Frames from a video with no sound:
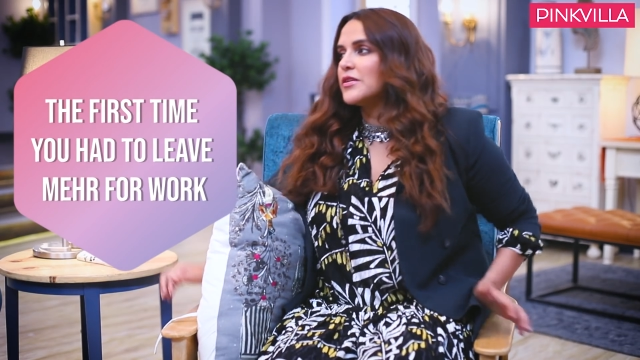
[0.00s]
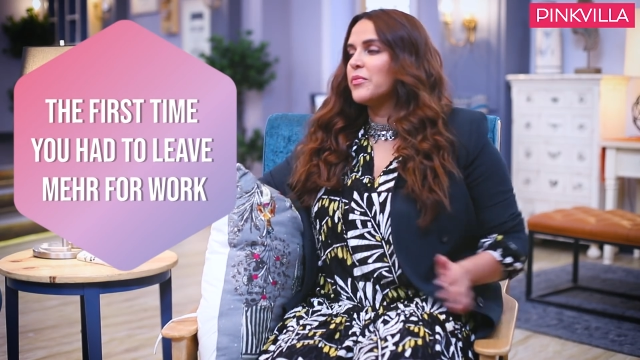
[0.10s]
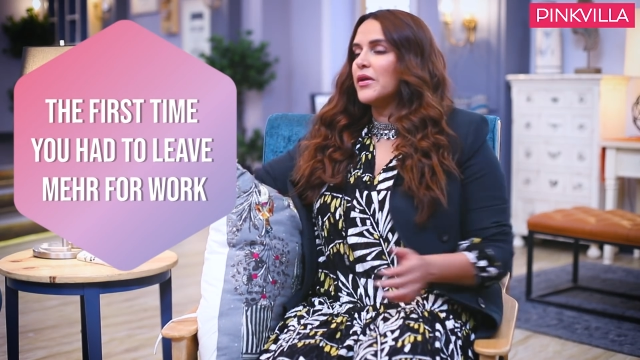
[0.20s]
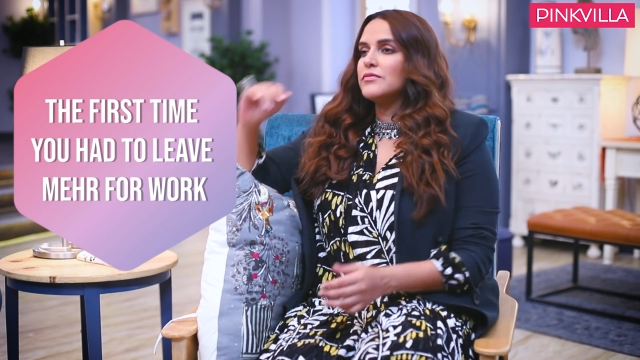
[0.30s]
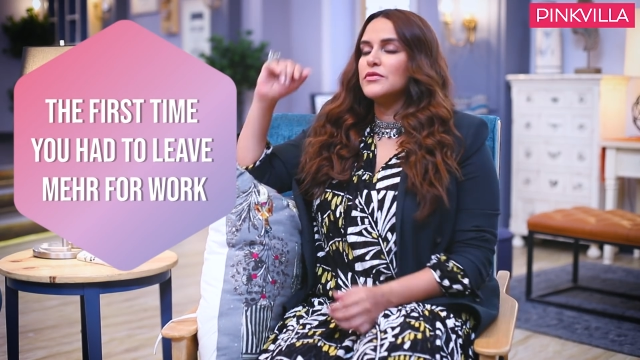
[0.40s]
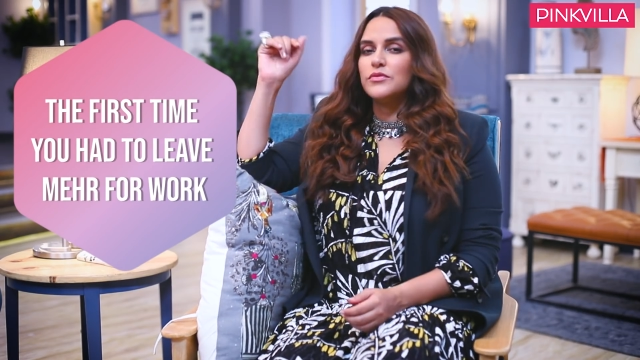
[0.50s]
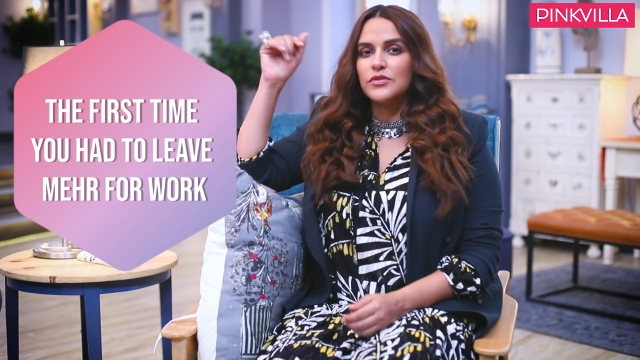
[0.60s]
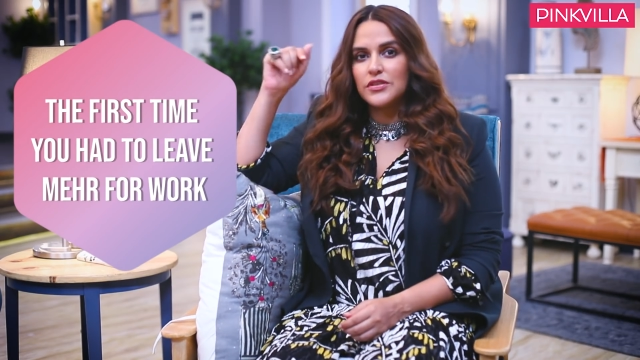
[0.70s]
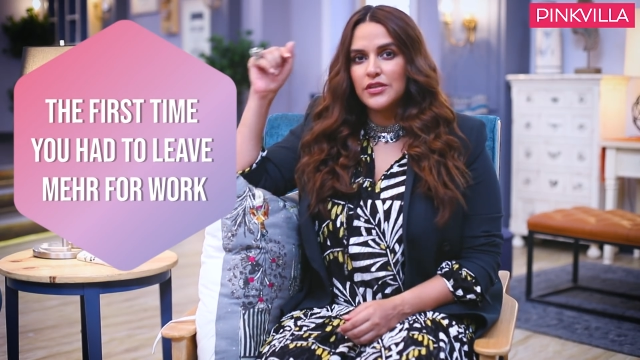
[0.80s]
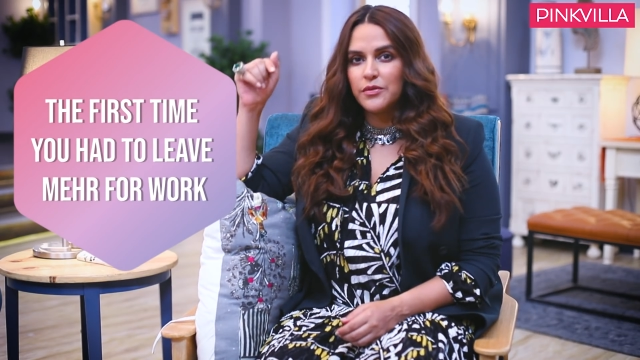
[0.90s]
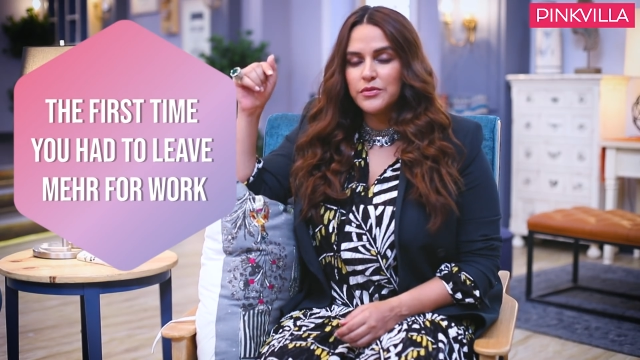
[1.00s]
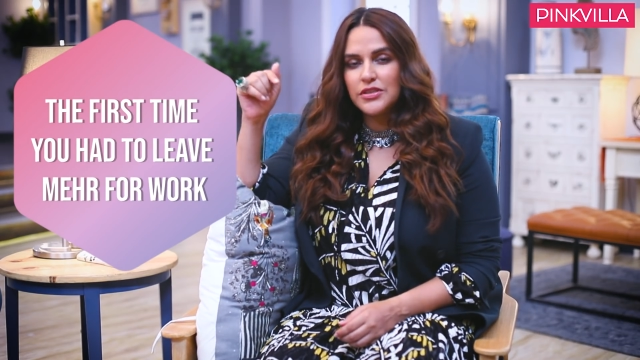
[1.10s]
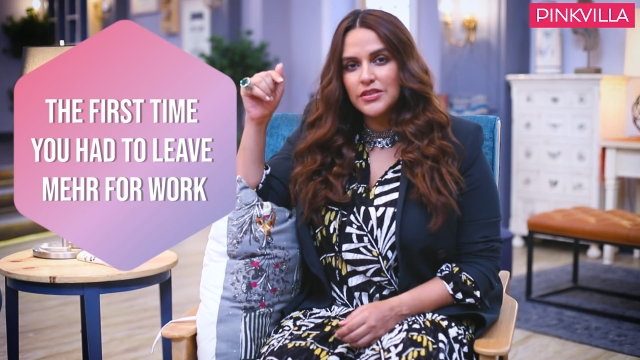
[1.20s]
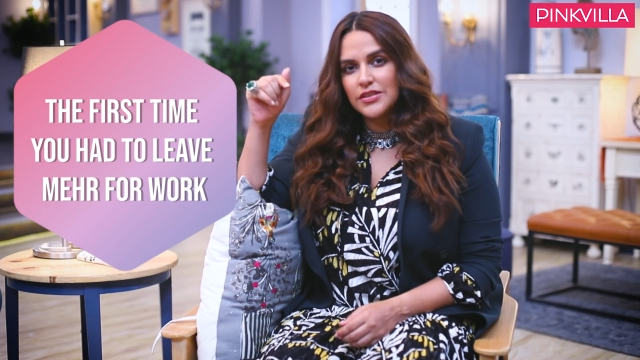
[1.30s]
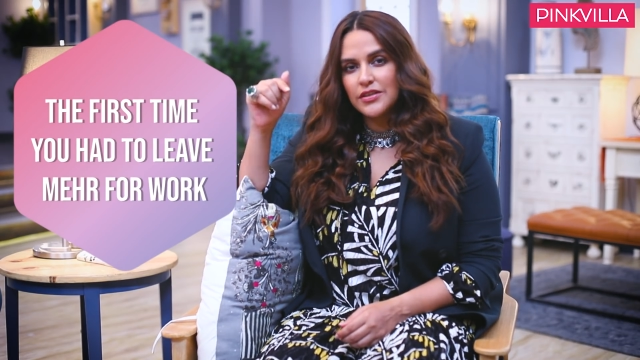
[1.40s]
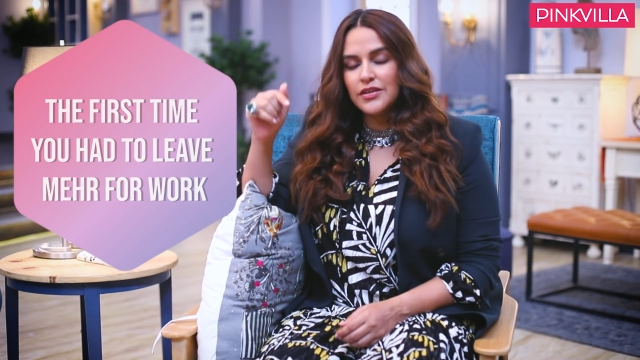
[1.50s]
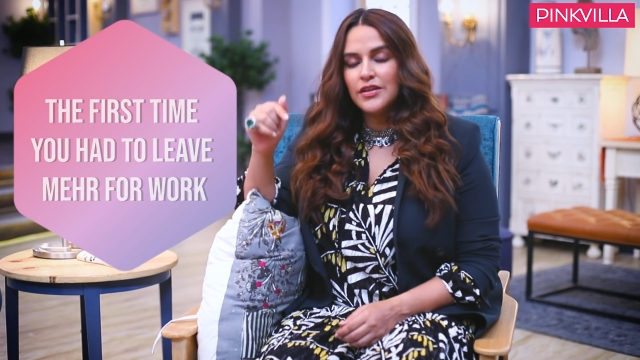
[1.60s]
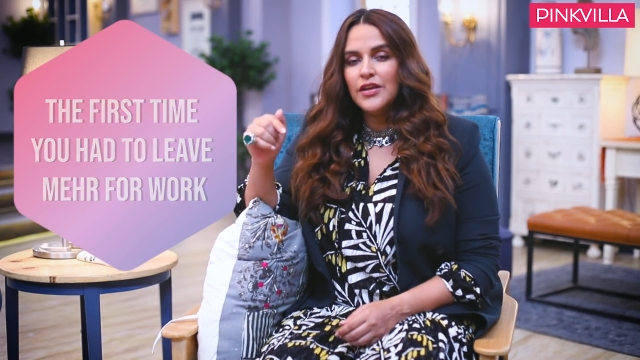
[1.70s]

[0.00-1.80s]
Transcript: Sometimes it was just her